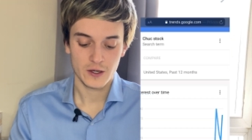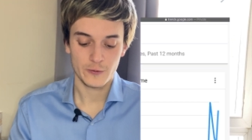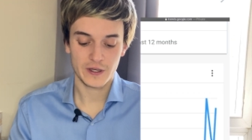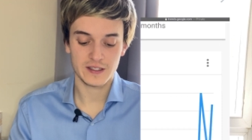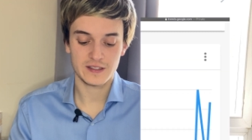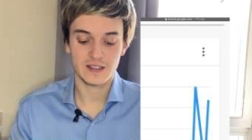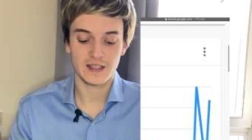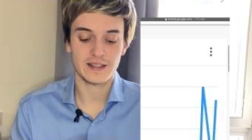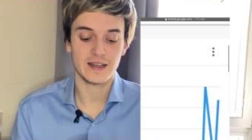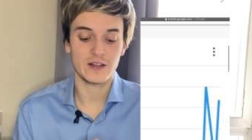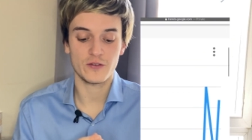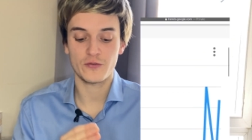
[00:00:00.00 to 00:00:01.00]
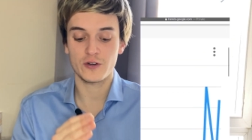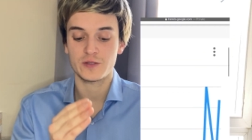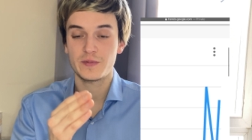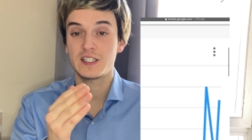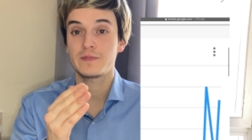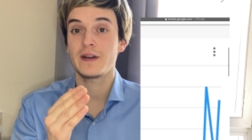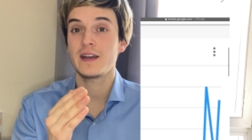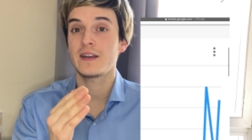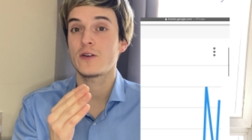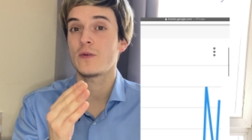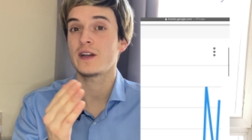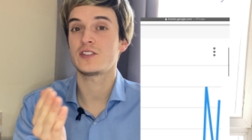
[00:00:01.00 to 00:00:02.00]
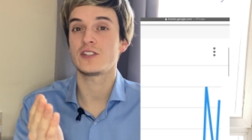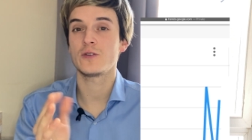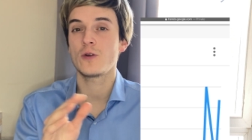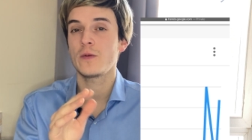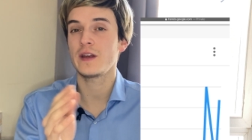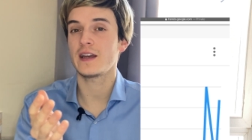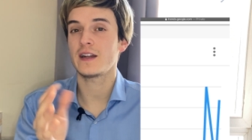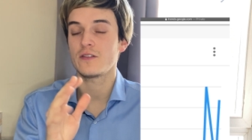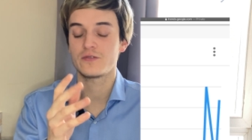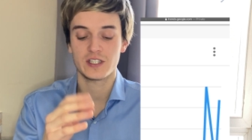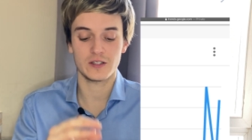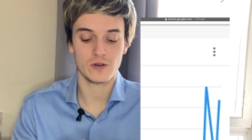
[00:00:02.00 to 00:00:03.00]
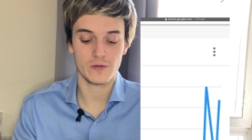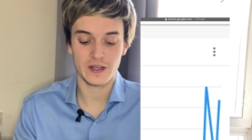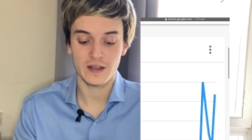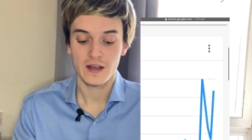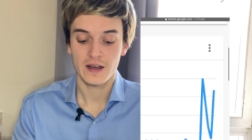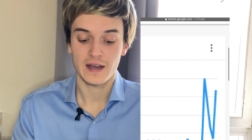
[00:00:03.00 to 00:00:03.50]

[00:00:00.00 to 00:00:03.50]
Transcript: we can see that they had the first big spike around January, end of January,